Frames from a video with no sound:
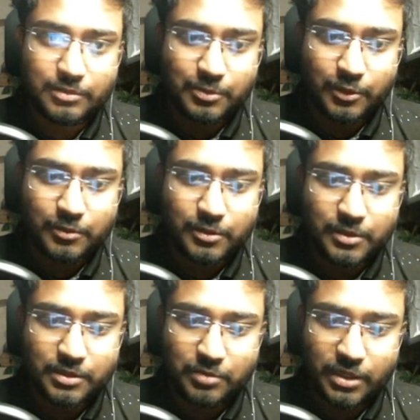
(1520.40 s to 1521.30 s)
problem,
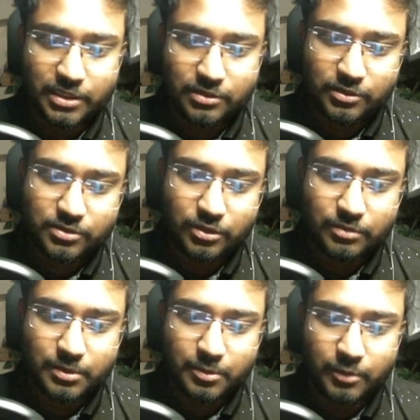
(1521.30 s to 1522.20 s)
it might not solve
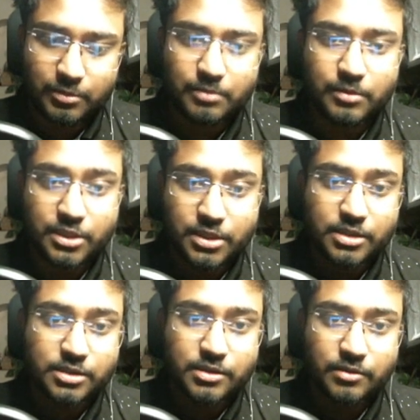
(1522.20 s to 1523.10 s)
the problem. Let's
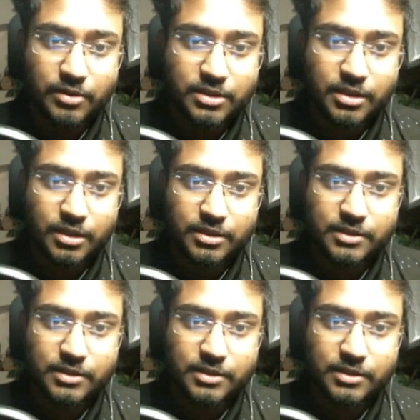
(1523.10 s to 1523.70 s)
just restart it.